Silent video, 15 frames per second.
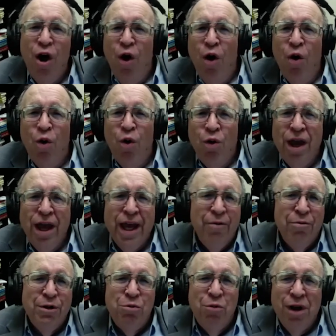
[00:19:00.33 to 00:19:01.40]
Oh, he
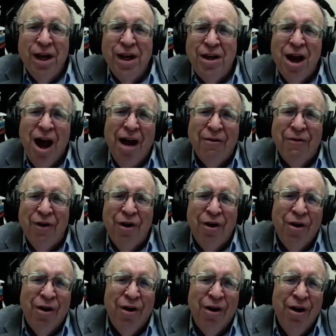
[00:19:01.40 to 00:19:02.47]
was willing to die for
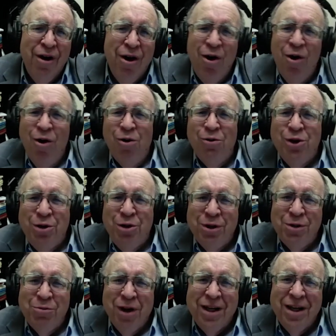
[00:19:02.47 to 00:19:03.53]
her. Oh, she
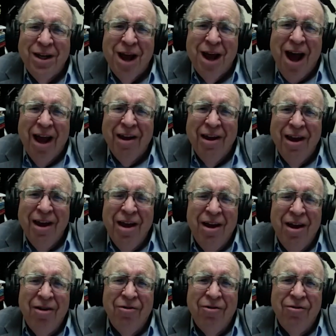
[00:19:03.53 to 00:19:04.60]
was willing to die
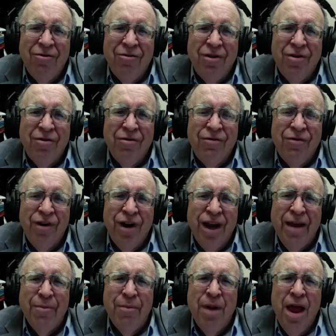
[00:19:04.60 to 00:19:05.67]
for
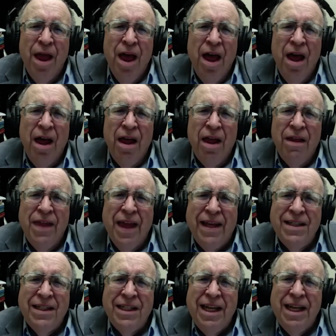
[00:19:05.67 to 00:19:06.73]
him.
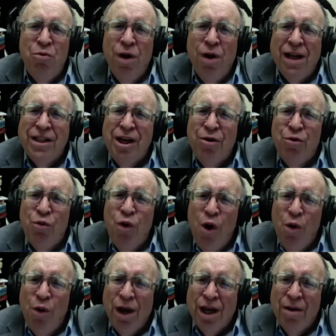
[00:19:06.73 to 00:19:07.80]
They see what's
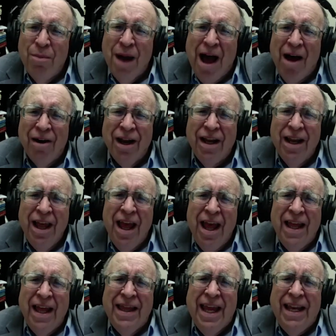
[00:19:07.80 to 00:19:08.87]
heroic about it.
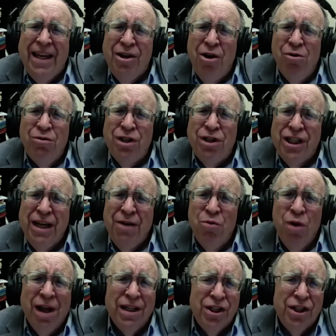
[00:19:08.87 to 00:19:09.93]
They don't see
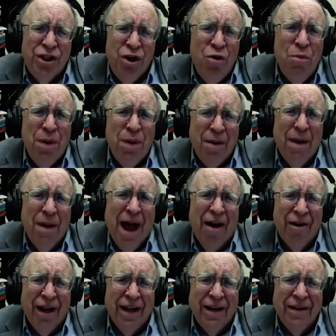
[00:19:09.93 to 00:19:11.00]
what's stupid
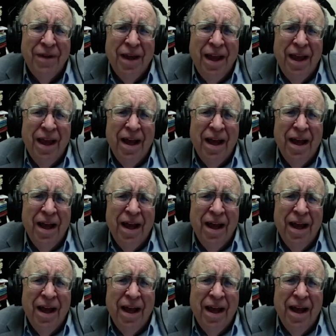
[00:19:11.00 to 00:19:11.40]
about it.